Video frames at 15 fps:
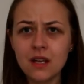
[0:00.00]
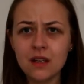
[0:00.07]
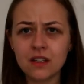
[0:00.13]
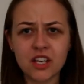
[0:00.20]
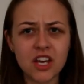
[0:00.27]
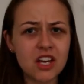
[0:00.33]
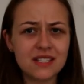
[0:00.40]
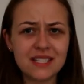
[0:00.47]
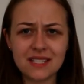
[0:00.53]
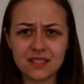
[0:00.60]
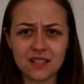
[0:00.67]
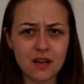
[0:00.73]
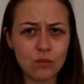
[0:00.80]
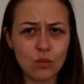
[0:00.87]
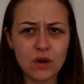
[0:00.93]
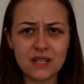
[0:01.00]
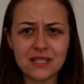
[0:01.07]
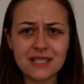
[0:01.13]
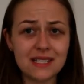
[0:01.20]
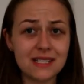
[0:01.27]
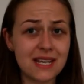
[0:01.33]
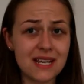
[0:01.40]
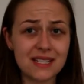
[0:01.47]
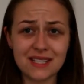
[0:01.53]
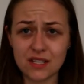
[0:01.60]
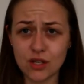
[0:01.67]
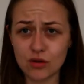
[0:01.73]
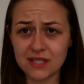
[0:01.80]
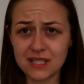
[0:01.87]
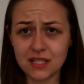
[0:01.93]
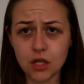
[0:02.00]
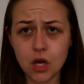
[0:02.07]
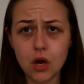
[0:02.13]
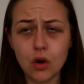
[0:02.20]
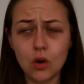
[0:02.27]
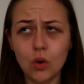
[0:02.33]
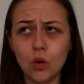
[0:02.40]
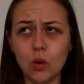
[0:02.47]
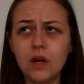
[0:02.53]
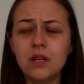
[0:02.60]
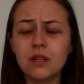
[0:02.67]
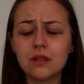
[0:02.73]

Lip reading: 'cause someone says they're so.